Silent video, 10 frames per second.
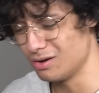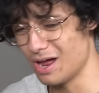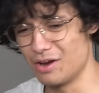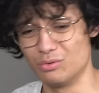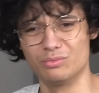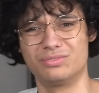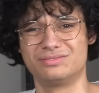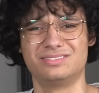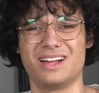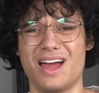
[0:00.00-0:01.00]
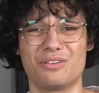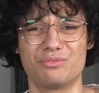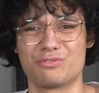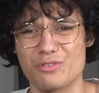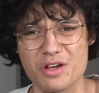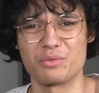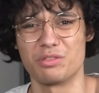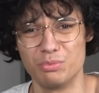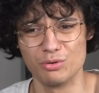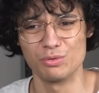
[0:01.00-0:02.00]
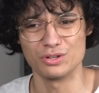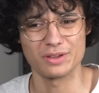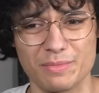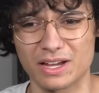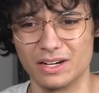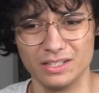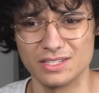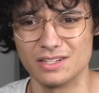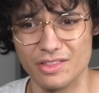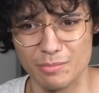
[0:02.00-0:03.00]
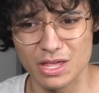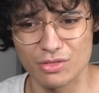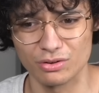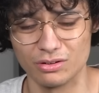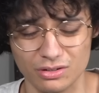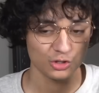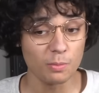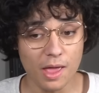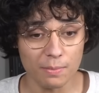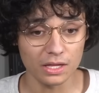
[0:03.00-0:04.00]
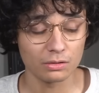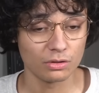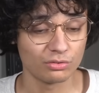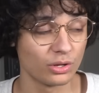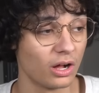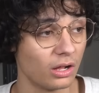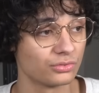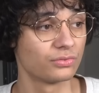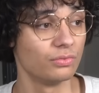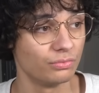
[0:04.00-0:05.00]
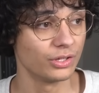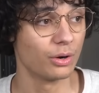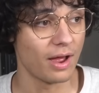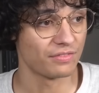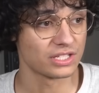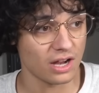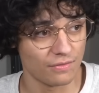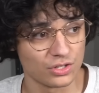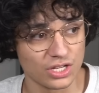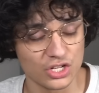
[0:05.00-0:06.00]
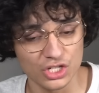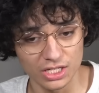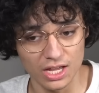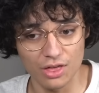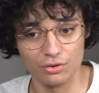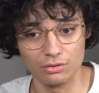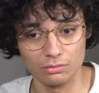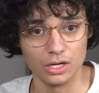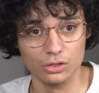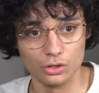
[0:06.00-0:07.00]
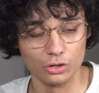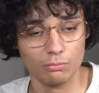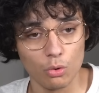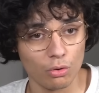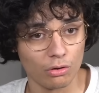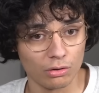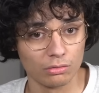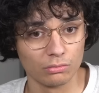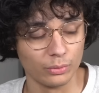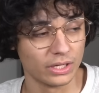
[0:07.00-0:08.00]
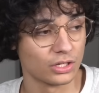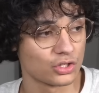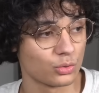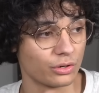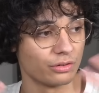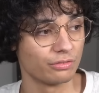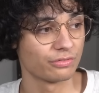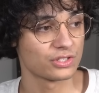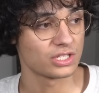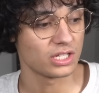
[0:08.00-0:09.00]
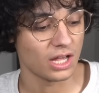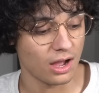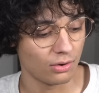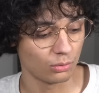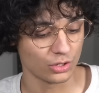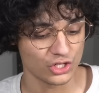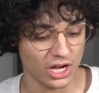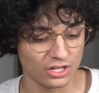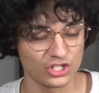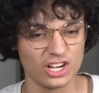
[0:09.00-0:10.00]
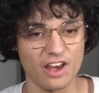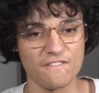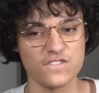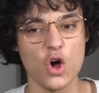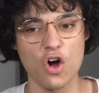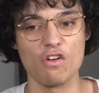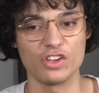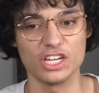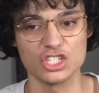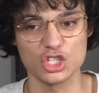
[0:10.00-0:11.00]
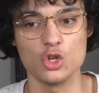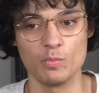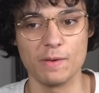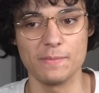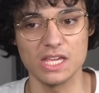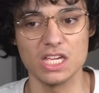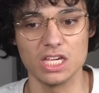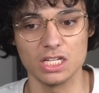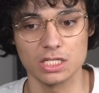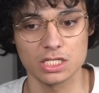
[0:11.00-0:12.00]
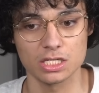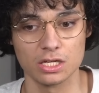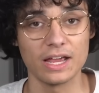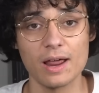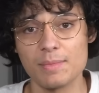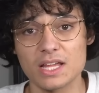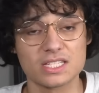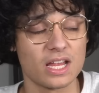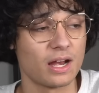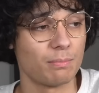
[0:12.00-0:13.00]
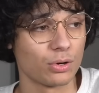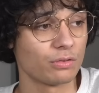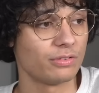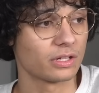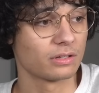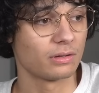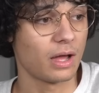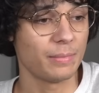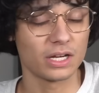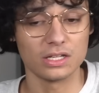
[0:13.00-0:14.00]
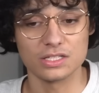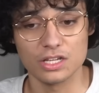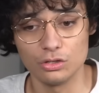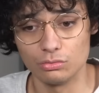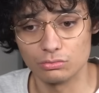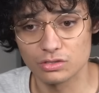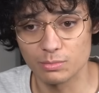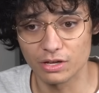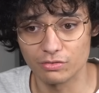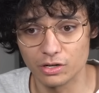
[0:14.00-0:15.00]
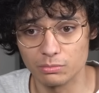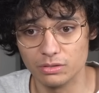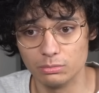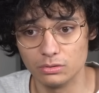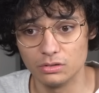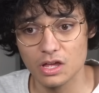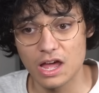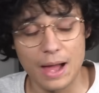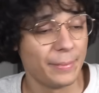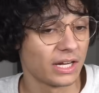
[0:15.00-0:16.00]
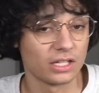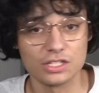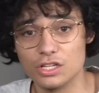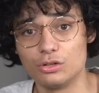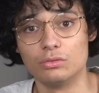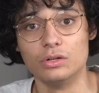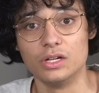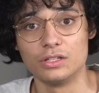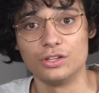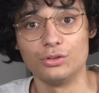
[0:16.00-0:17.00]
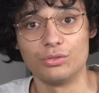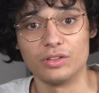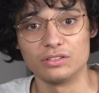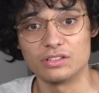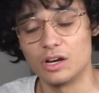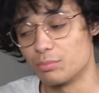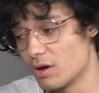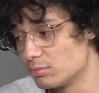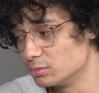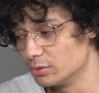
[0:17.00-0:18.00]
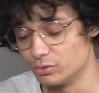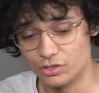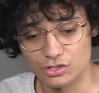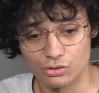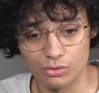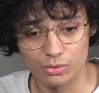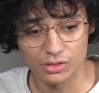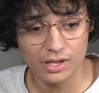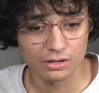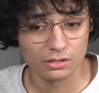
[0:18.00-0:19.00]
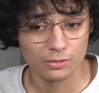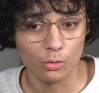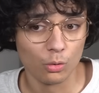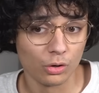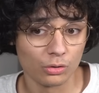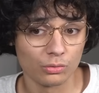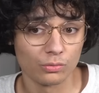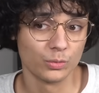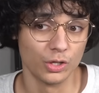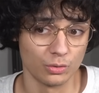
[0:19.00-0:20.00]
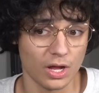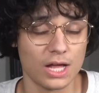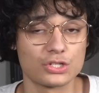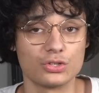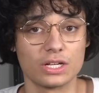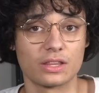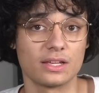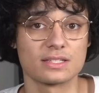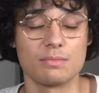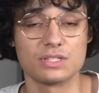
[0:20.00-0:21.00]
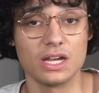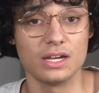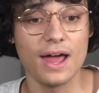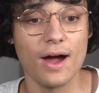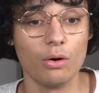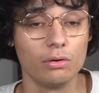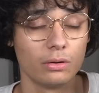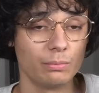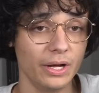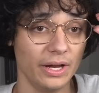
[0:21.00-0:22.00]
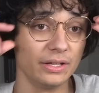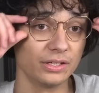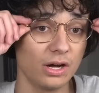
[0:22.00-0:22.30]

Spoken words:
I don't frick with boomers. I'm not going to listen to them either. So maybe if we all, have this conversation together and learn more, we can sort of see how we're changing and evolving as human beings. And I'm not saying I'm perfect. I'm going to continue to make fun of people. I'm going to continue to do things that I probably will disagree with later, or, contradict things I'm saying now. But,